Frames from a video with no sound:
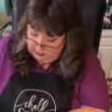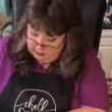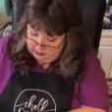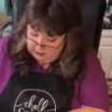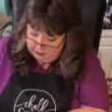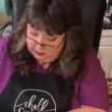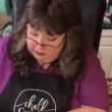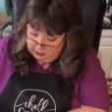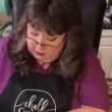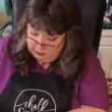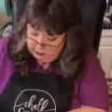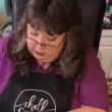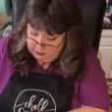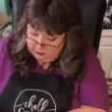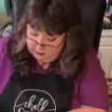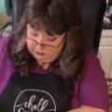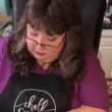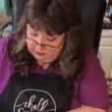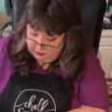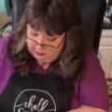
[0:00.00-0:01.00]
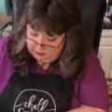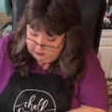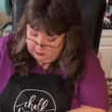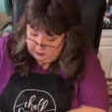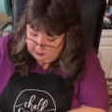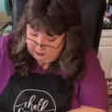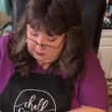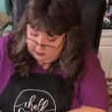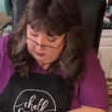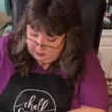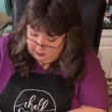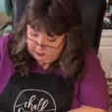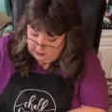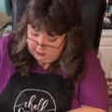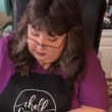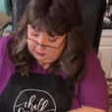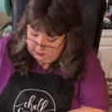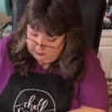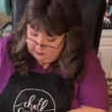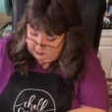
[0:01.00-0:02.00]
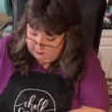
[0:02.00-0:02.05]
conditioners in the uh,